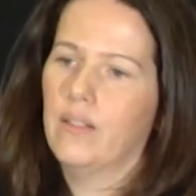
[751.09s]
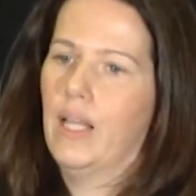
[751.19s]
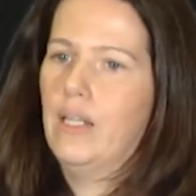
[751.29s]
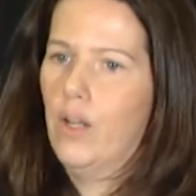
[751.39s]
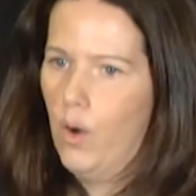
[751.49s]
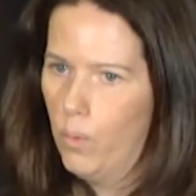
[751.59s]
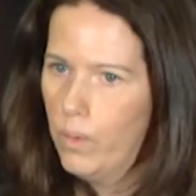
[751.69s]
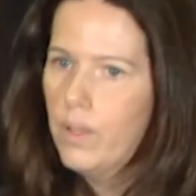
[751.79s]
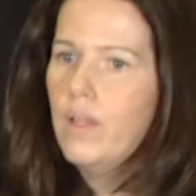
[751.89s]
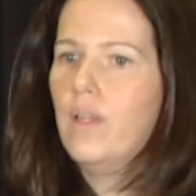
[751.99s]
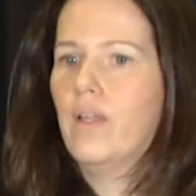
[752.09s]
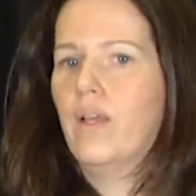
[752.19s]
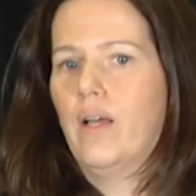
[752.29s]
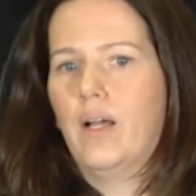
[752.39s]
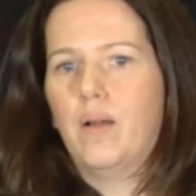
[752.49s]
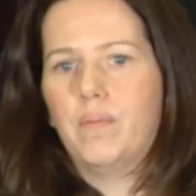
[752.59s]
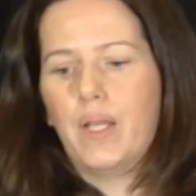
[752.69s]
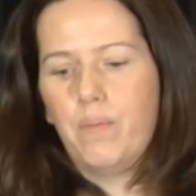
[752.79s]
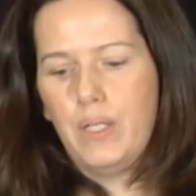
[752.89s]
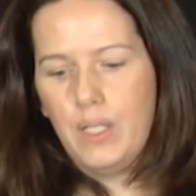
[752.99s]
They know um,
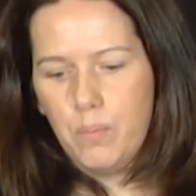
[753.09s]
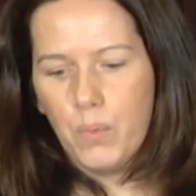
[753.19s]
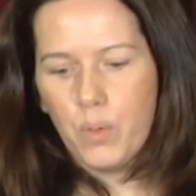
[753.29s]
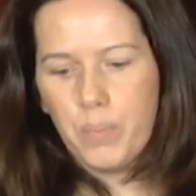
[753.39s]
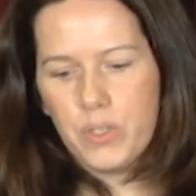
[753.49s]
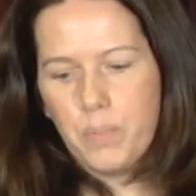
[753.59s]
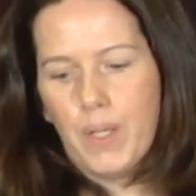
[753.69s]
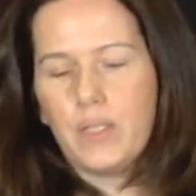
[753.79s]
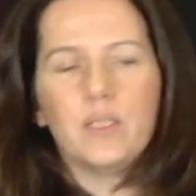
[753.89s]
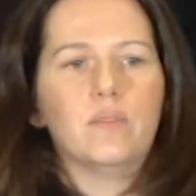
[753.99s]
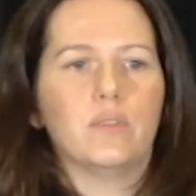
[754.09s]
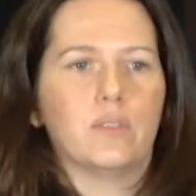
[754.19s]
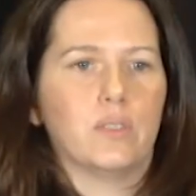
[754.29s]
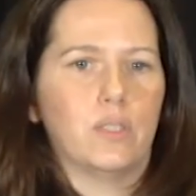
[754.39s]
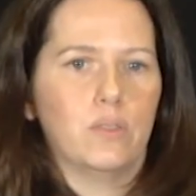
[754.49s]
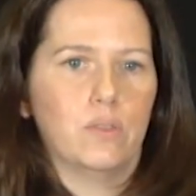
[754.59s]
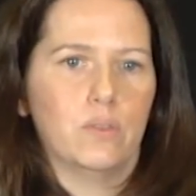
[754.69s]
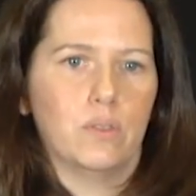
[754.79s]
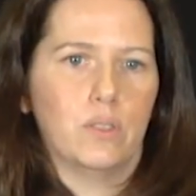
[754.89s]
that we need more perspectives to,